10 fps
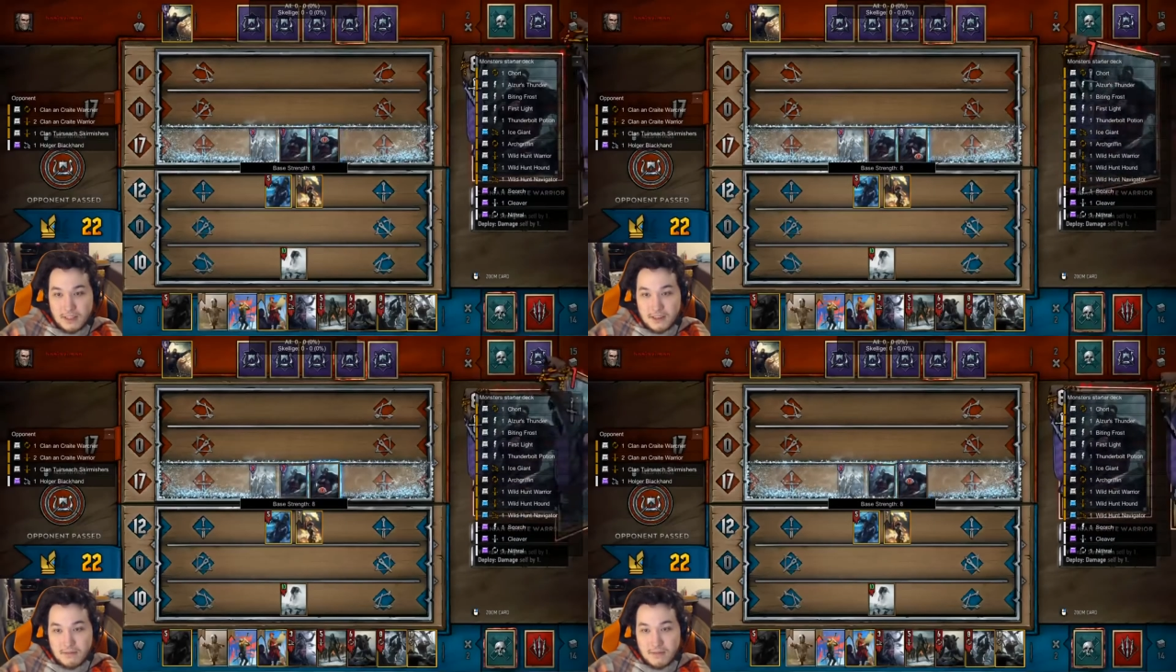
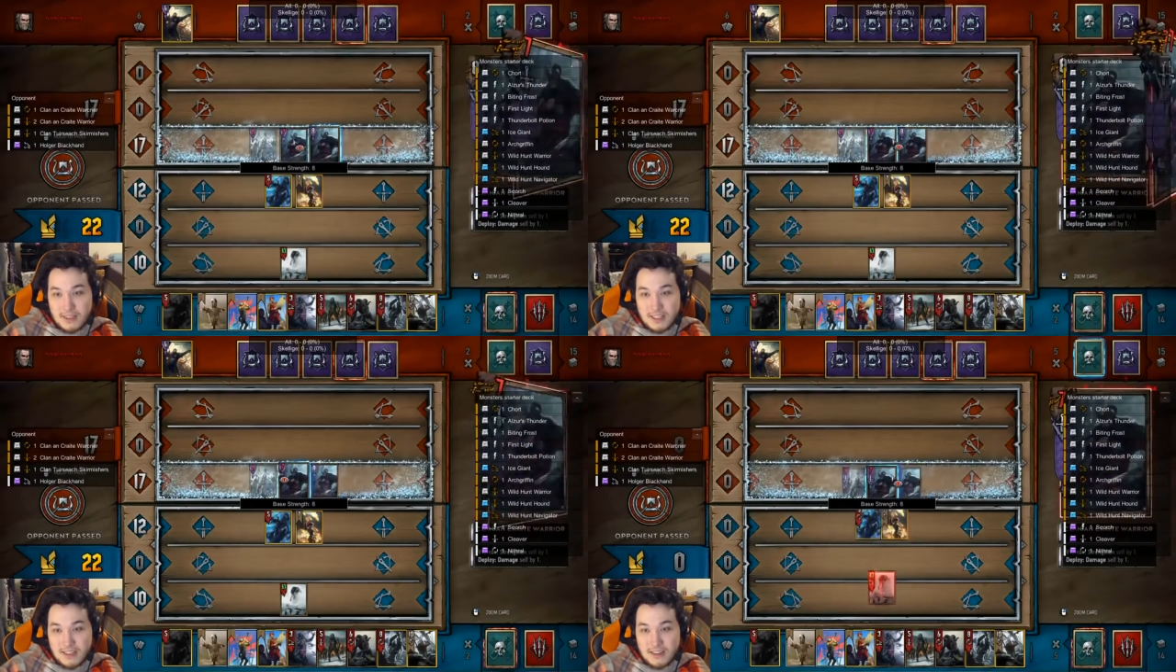him.
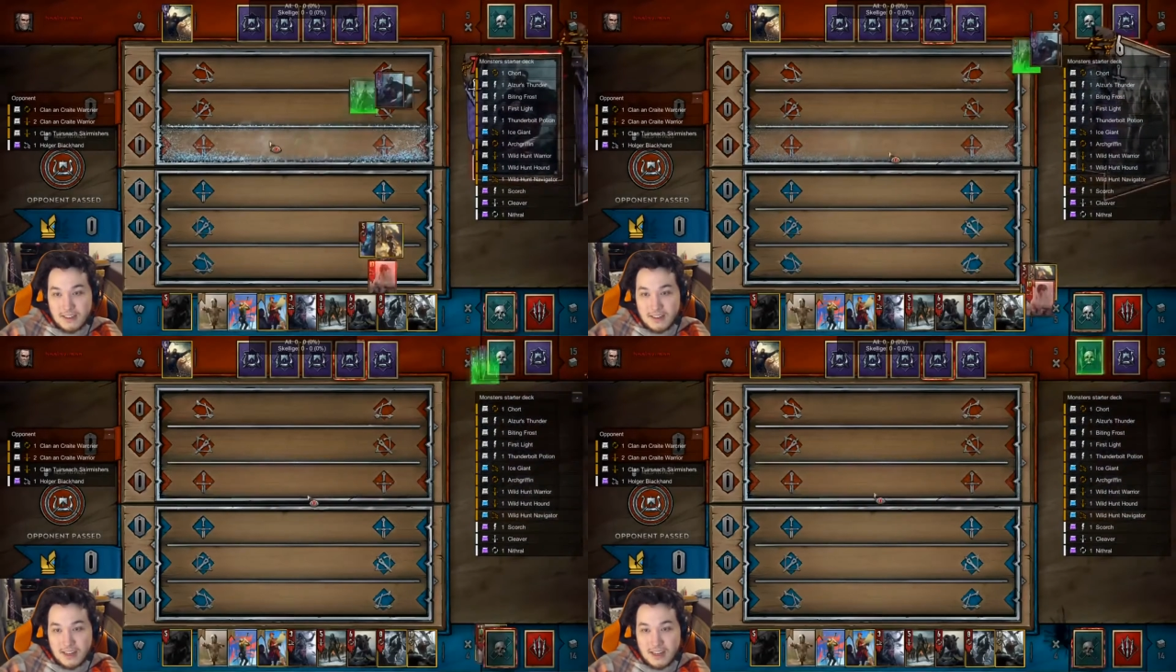He
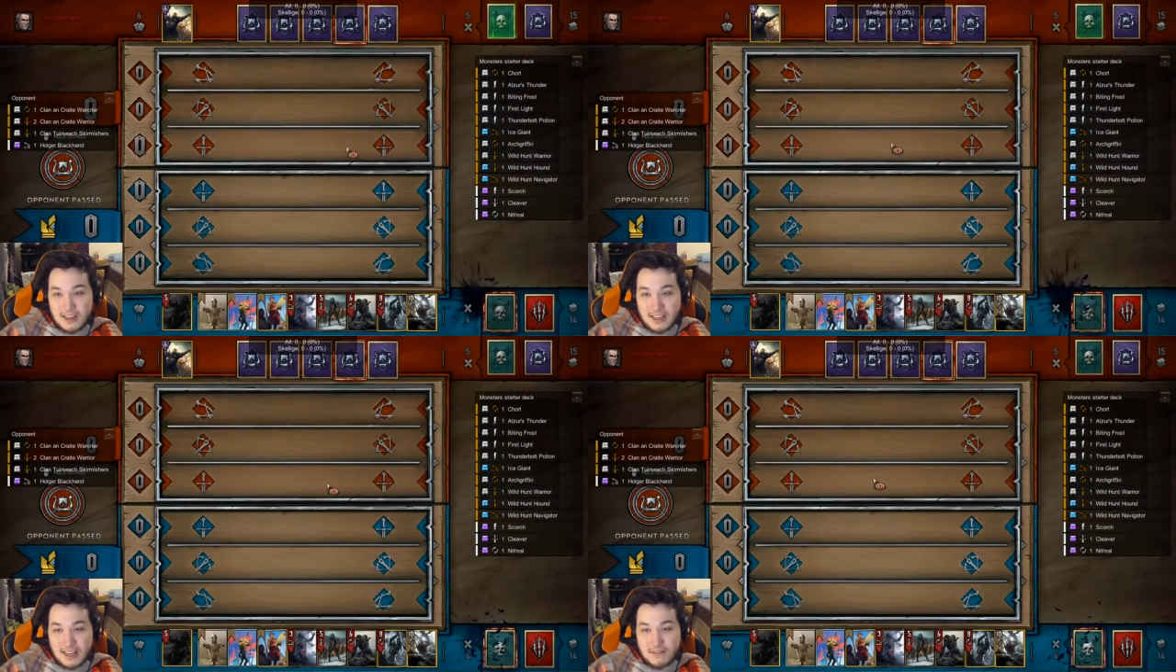didn't
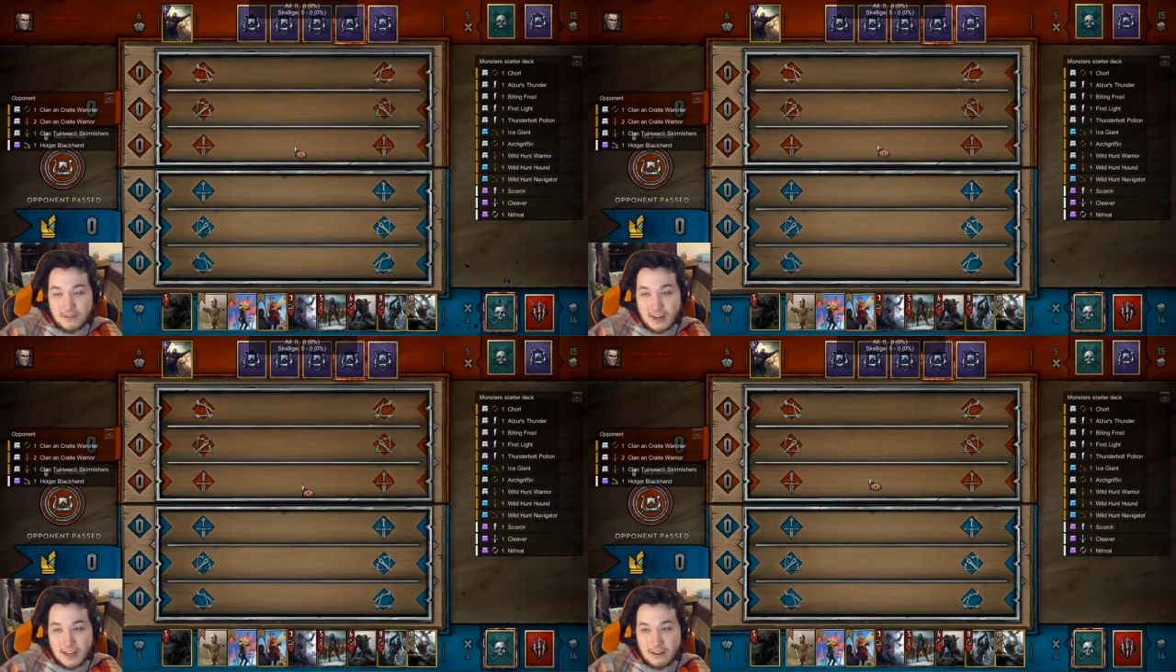account
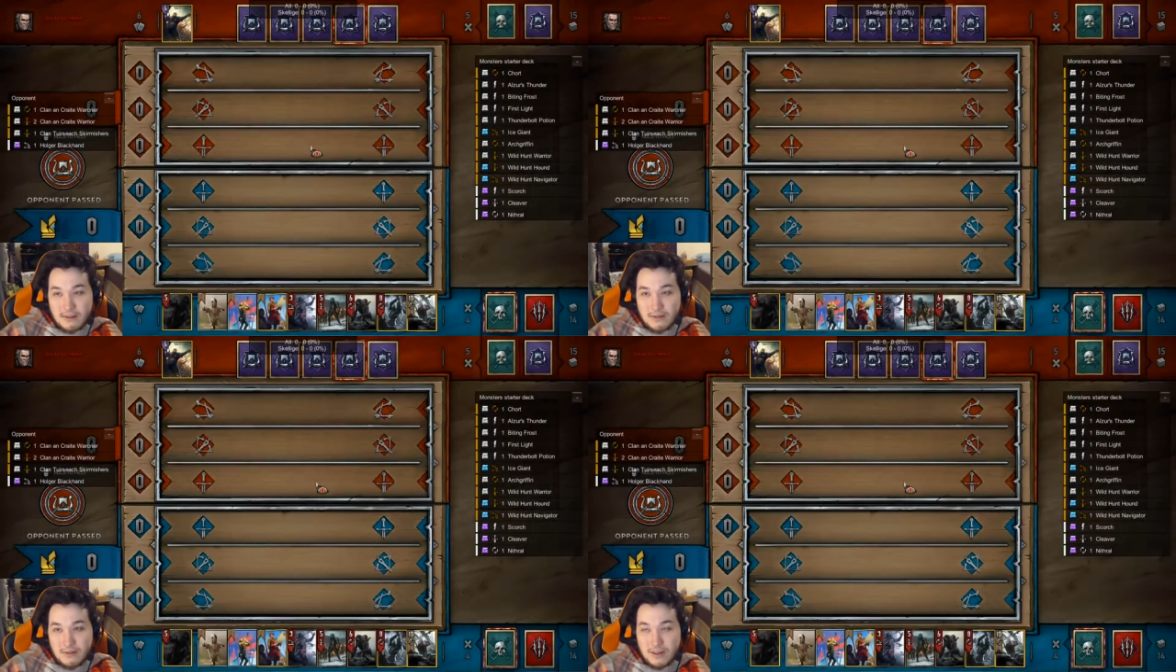for
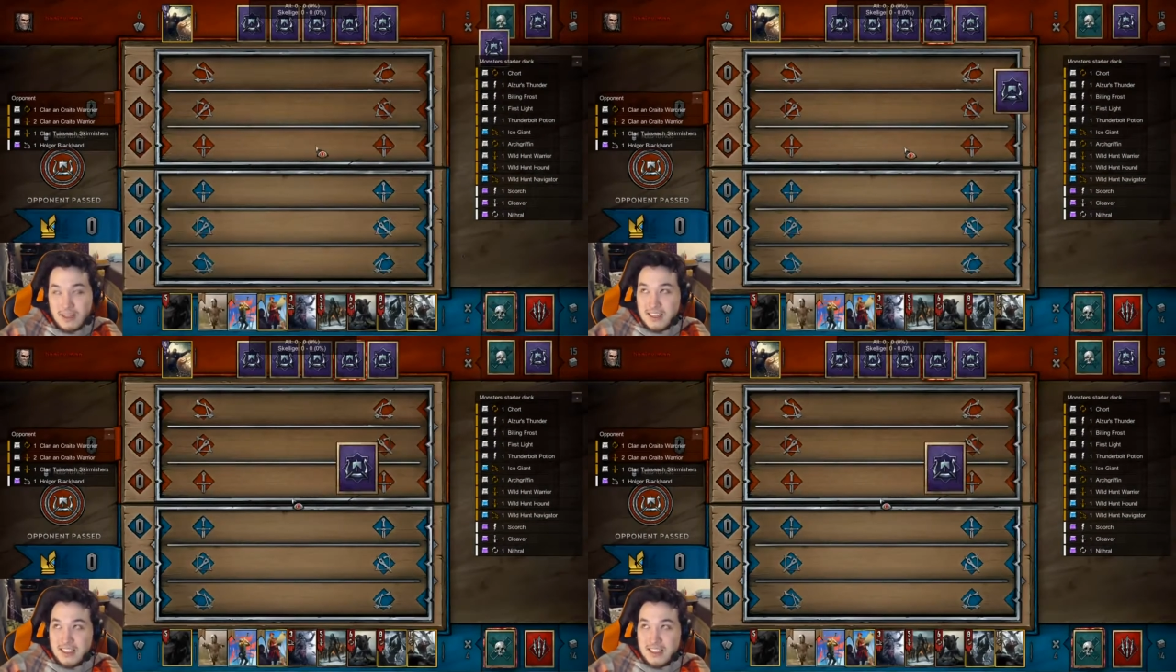how